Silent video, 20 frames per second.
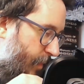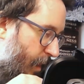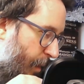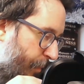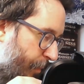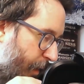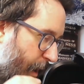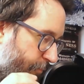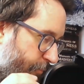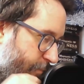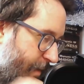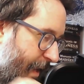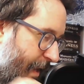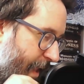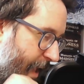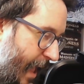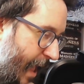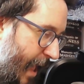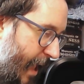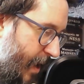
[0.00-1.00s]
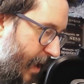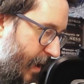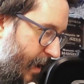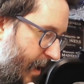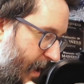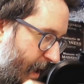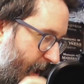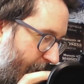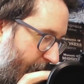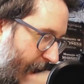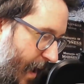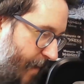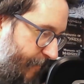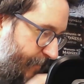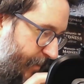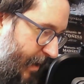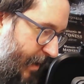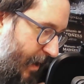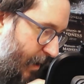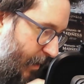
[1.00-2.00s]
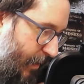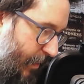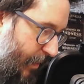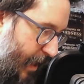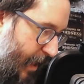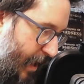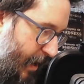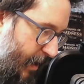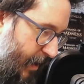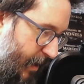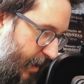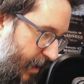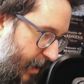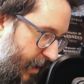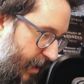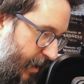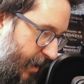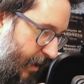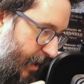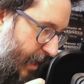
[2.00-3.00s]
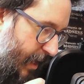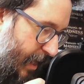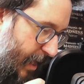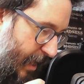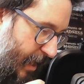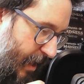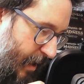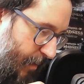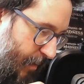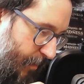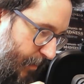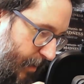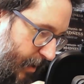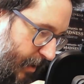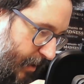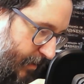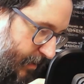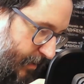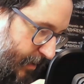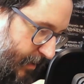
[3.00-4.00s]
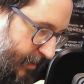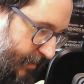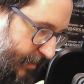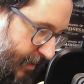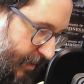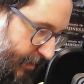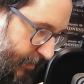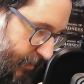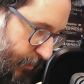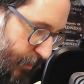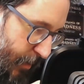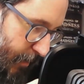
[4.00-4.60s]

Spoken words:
But I really hate every now and then it says, so where